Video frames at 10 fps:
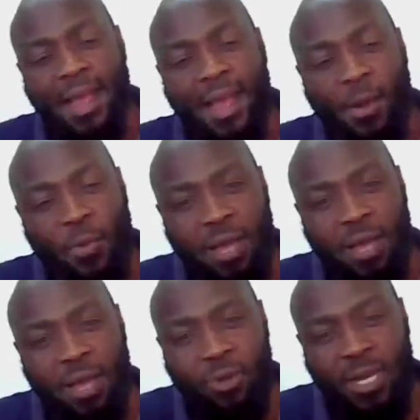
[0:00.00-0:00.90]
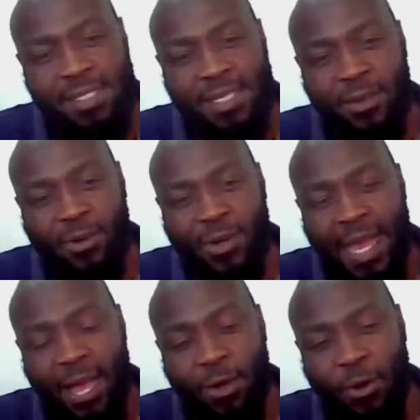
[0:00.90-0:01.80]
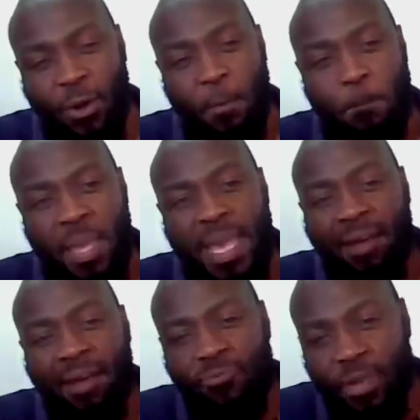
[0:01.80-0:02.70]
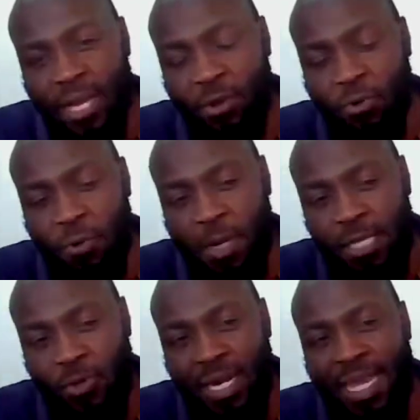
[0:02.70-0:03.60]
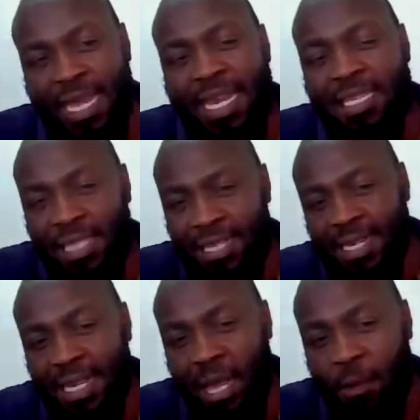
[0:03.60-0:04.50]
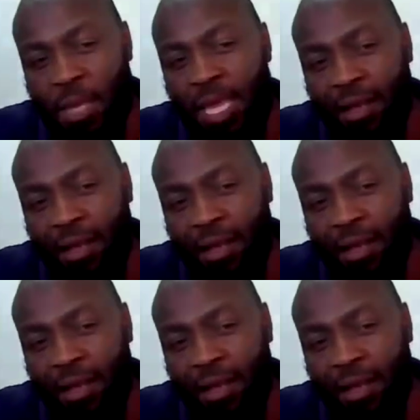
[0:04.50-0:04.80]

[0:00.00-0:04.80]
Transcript: we are focusing on now being a very good person in a certain area, being